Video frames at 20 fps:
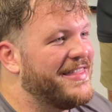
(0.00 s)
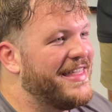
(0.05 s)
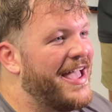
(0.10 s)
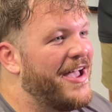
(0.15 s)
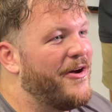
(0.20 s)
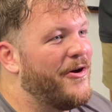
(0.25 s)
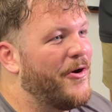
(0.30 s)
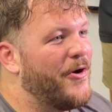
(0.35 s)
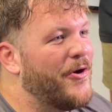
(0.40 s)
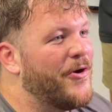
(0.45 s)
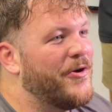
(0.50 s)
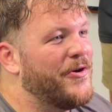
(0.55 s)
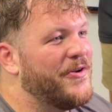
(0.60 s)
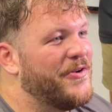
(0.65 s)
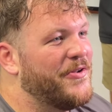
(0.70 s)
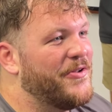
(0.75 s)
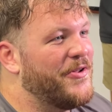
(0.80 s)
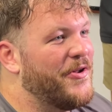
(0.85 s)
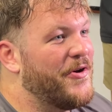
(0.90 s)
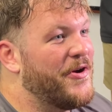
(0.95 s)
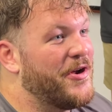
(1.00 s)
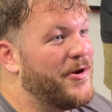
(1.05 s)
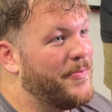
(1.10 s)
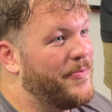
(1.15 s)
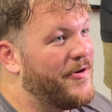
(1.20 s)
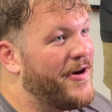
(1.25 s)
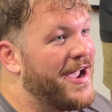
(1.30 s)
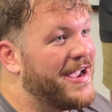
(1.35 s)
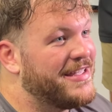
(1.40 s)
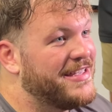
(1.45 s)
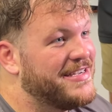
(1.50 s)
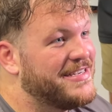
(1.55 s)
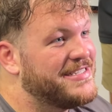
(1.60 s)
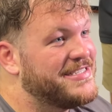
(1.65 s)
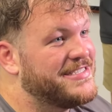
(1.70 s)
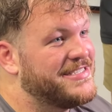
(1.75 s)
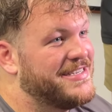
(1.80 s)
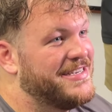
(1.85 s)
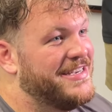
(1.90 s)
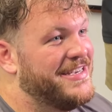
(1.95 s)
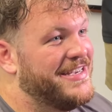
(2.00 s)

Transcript: that hard during a practice.